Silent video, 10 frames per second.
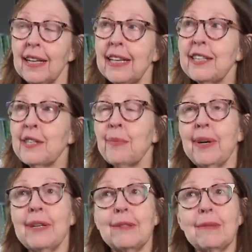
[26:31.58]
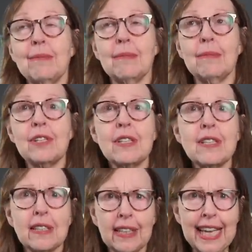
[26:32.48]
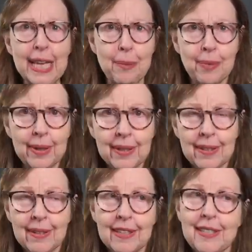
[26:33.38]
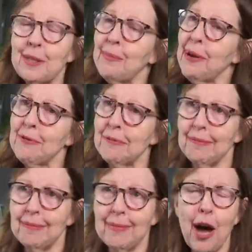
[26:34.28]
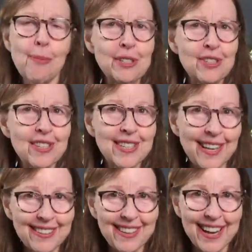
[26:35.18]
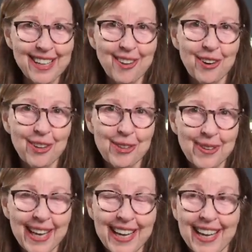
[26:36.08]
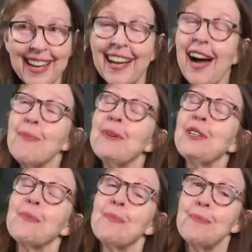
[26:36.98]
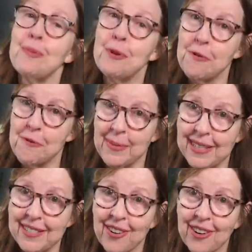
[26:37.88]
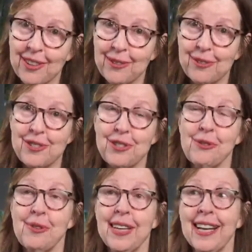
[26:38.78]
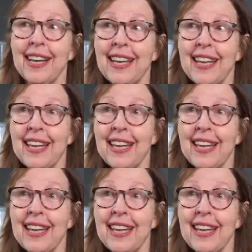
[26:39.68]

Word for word: It's about sleep, it's about how much sunlight are you getting, how much movement are you doing